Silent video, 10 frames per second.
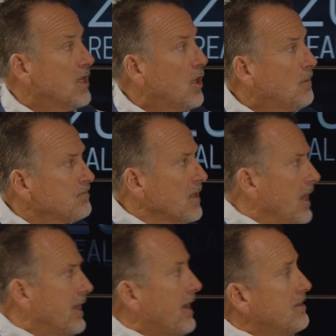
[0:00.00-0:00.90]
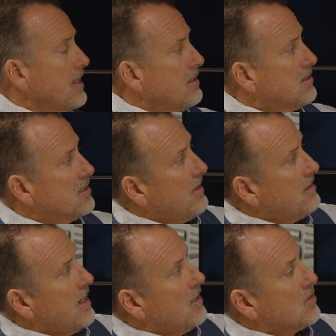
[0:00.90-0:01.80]
know. And I think this is my
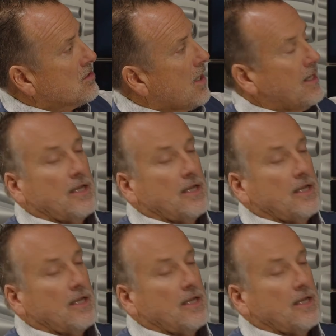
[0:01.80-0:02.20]
thank you slide.